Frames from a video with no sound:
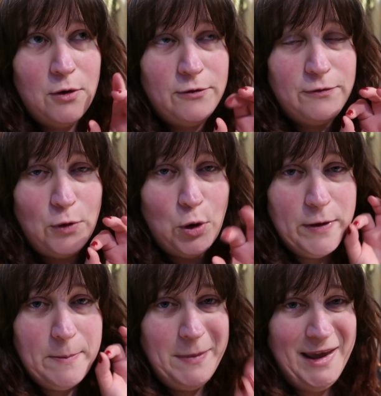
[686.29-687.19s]
for
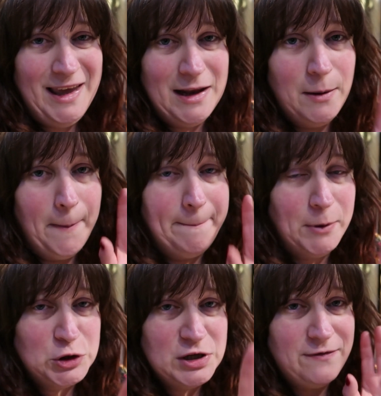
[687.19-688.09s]
the main
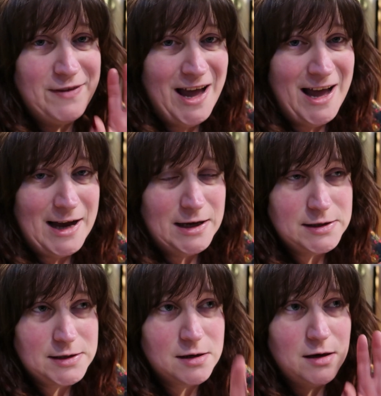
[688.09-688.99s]
body of the
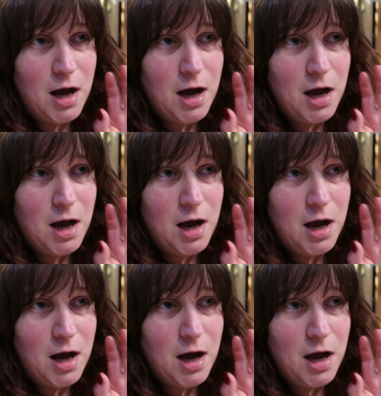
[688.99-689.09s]
hat,